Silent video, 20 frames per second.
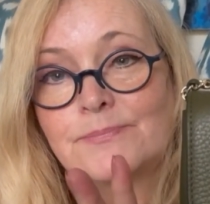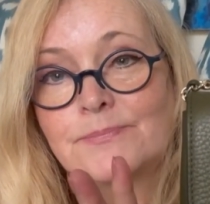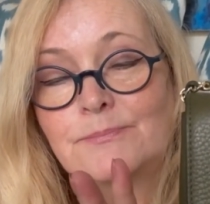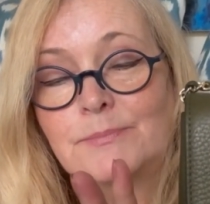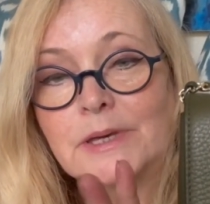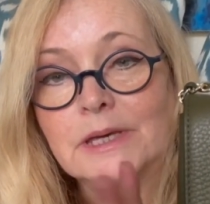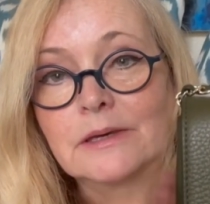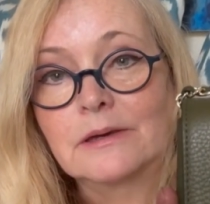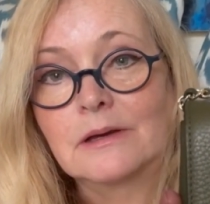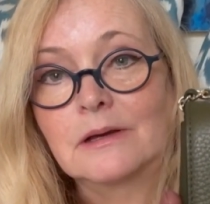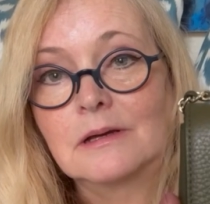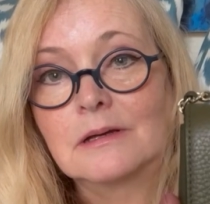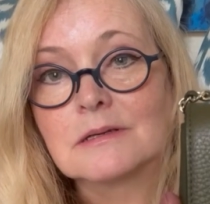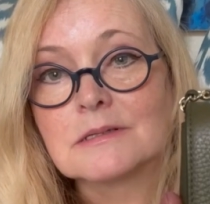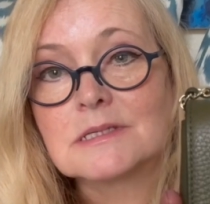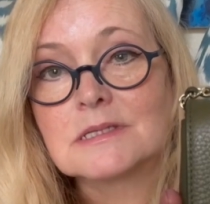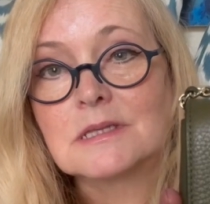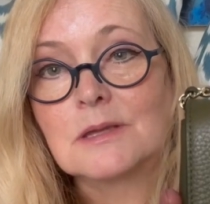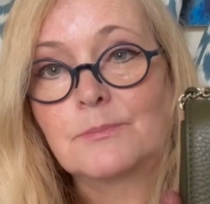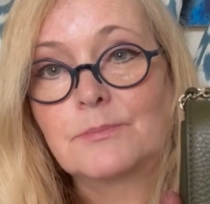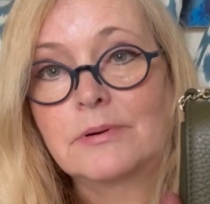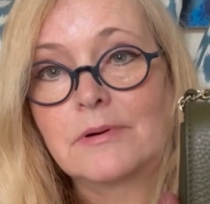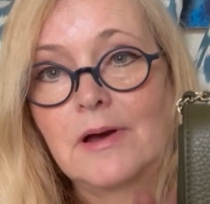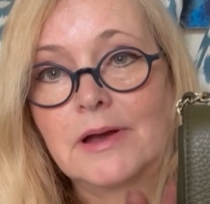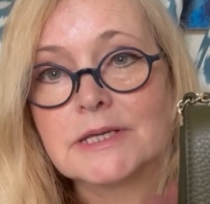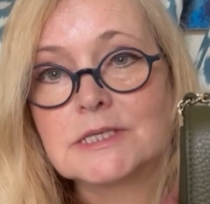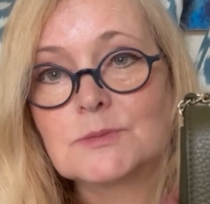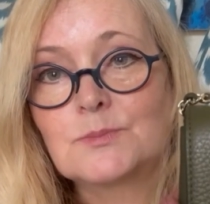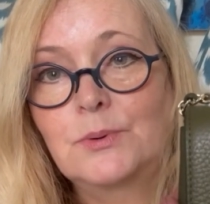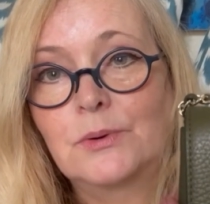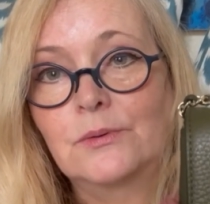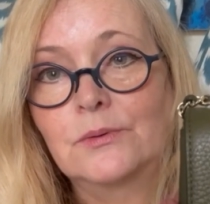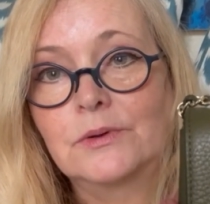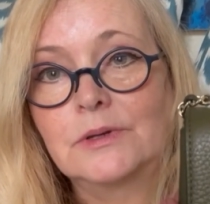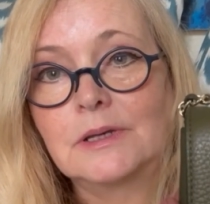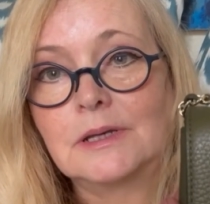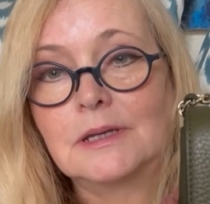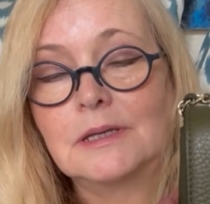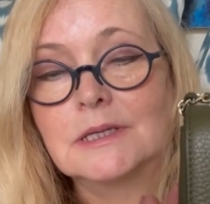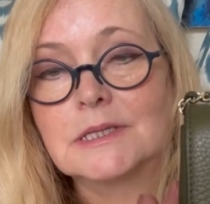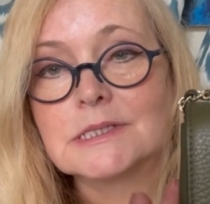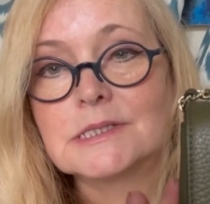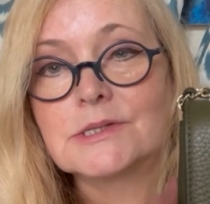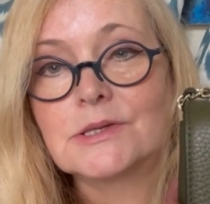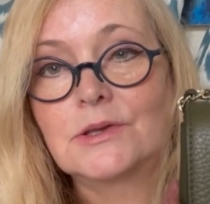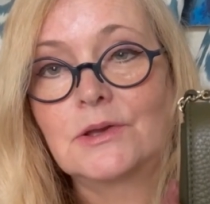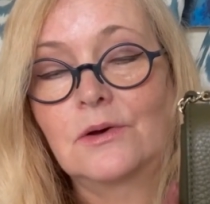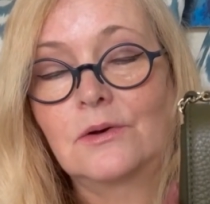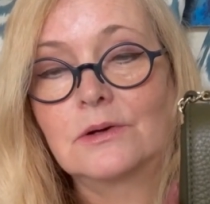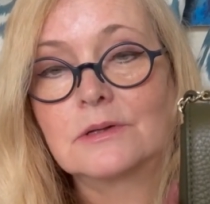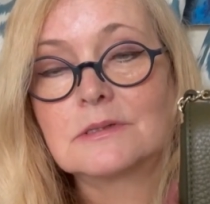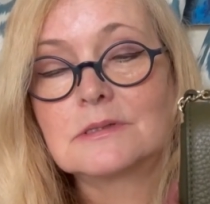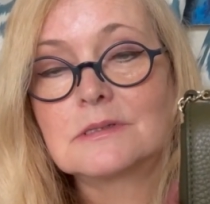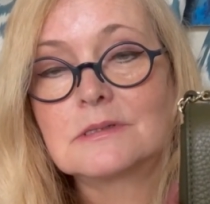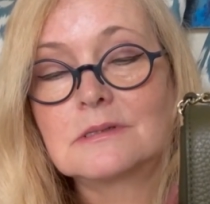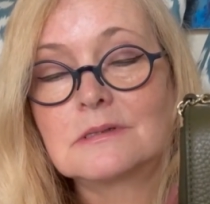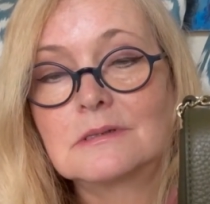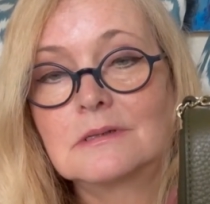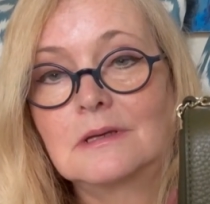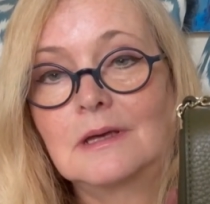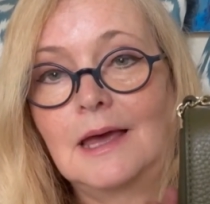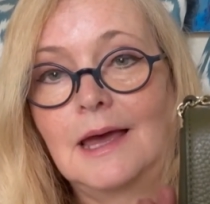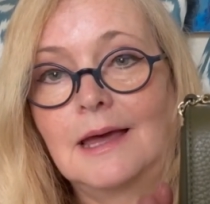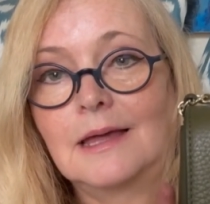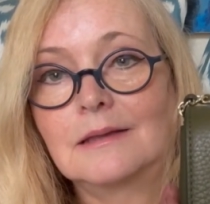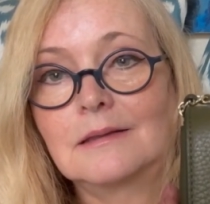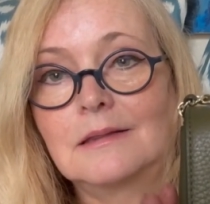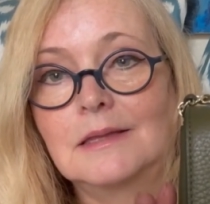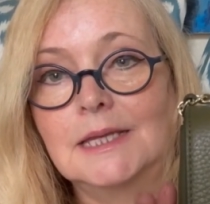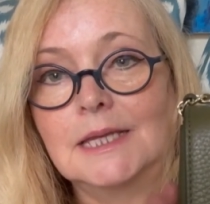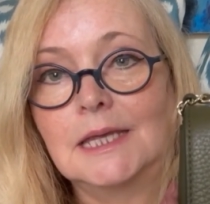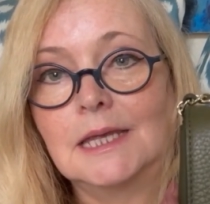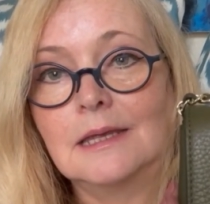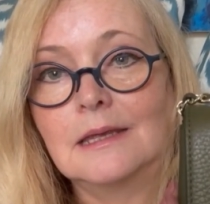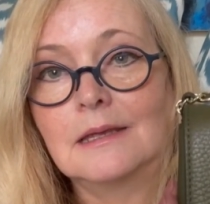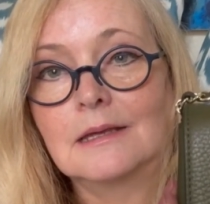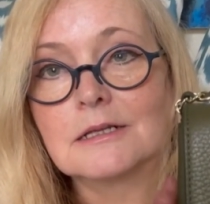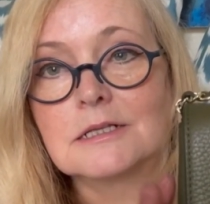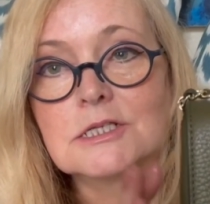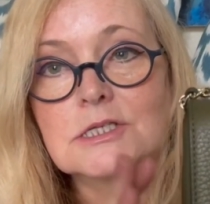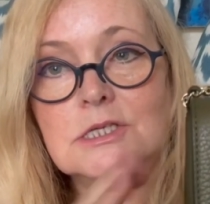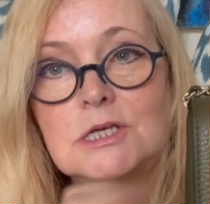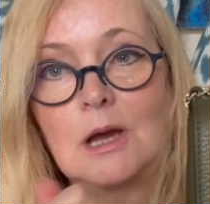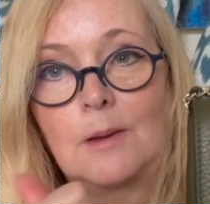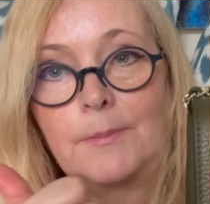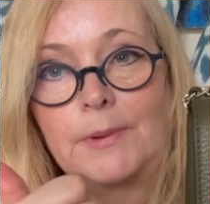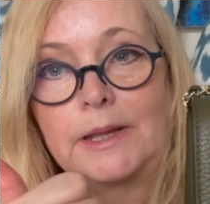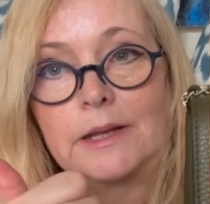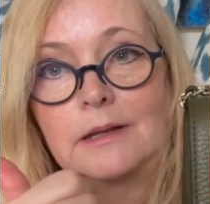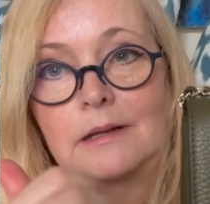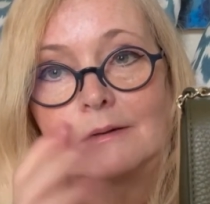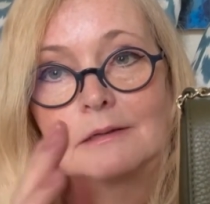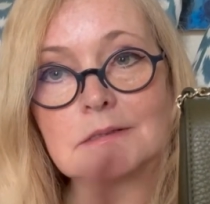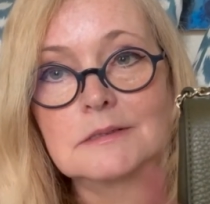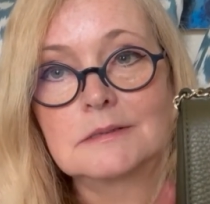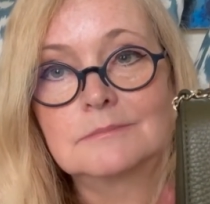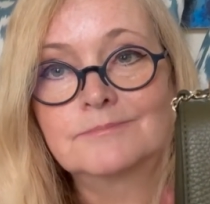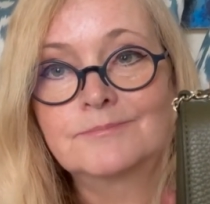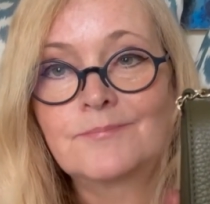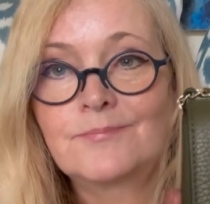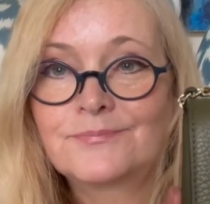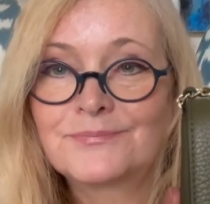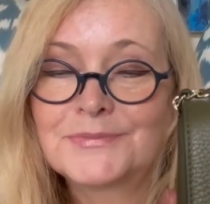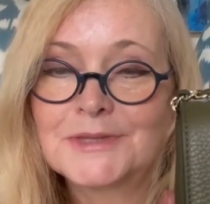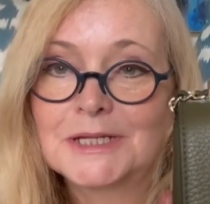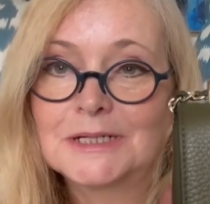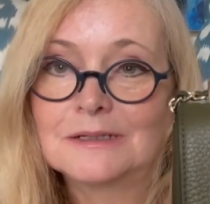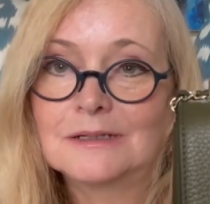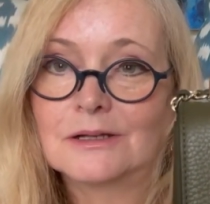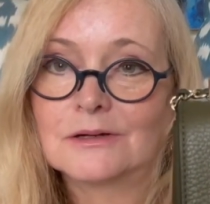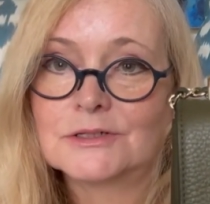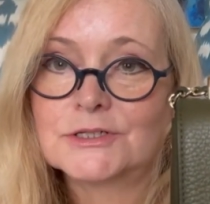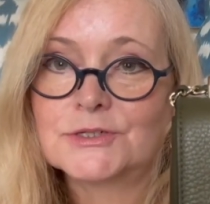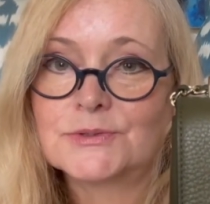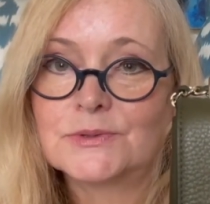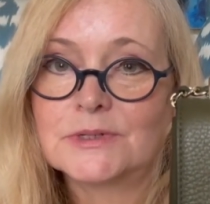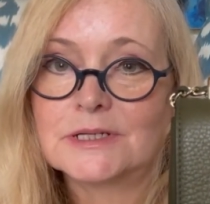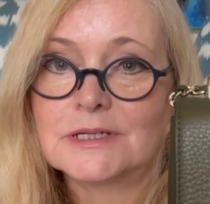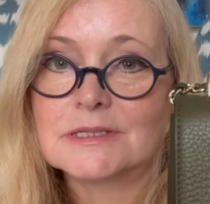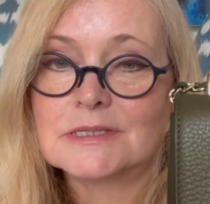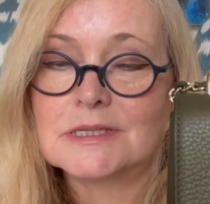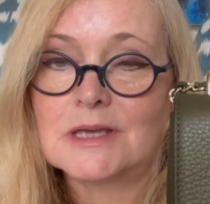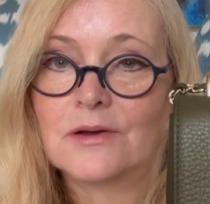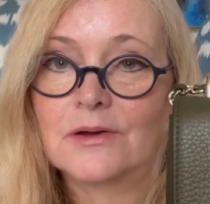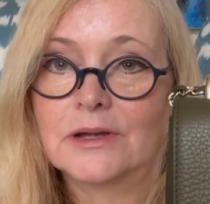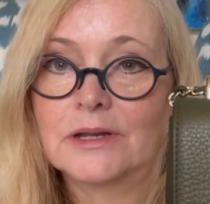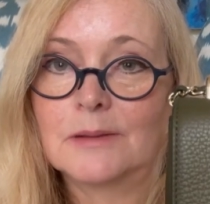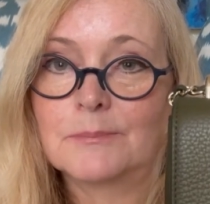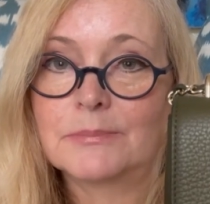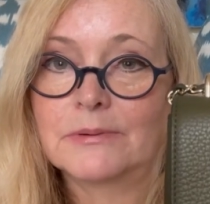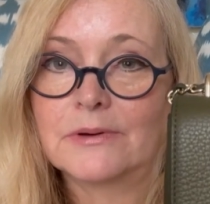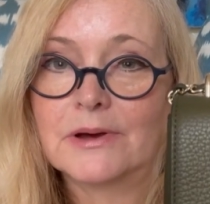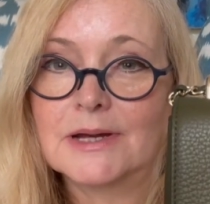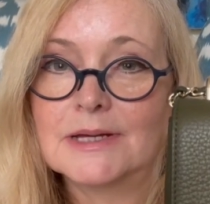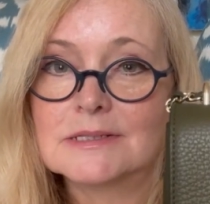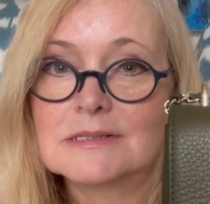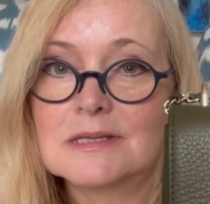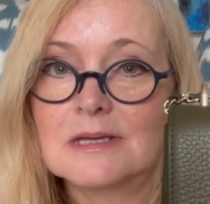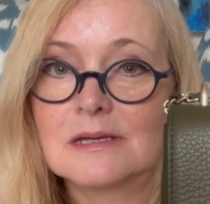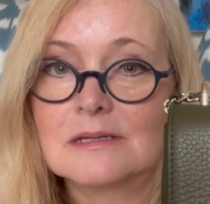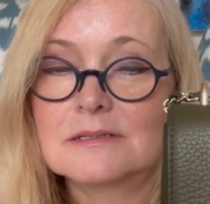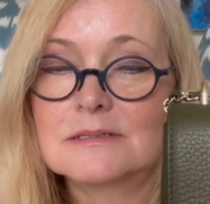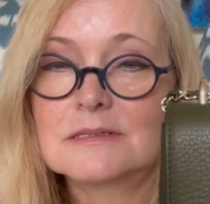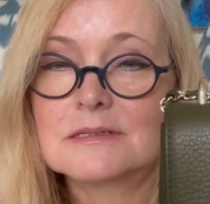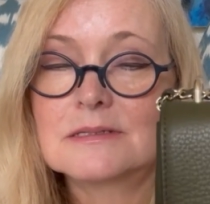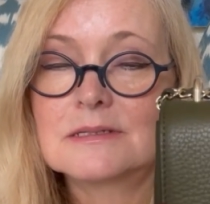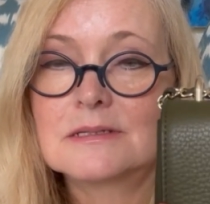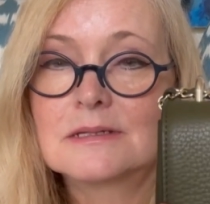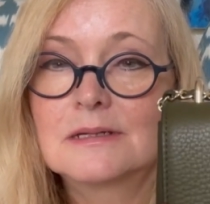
because the price point is not at the top end luxury designer prices.